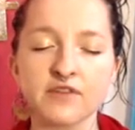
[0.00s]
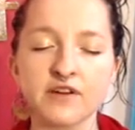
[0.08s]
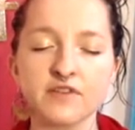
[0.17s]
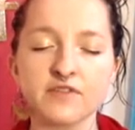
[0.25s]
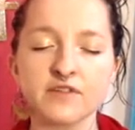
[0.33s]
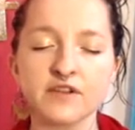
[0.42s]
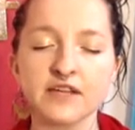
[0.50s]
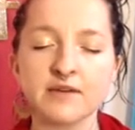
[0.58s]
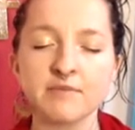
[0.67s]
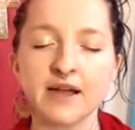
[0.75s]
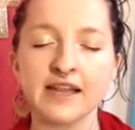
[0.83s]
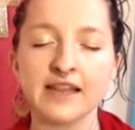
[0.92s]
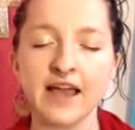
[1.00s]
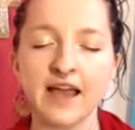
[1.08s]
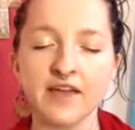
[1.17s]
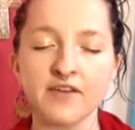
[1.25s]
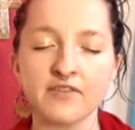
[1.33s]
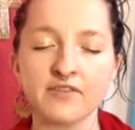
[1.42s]
fearful in my
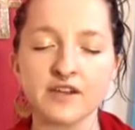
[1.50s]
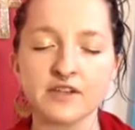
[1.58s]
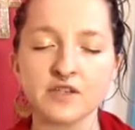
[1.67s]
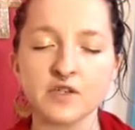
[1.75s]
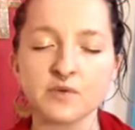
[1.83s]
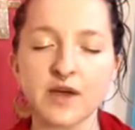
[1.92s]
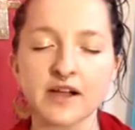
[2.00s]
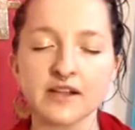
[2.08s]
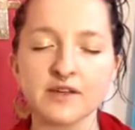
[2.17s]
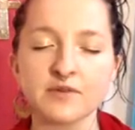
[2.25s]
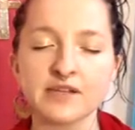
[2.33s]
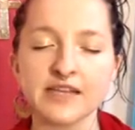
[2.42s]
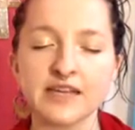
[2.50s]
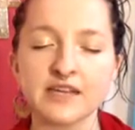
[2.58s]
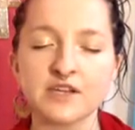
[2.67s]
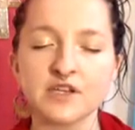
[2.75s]
life that is directly related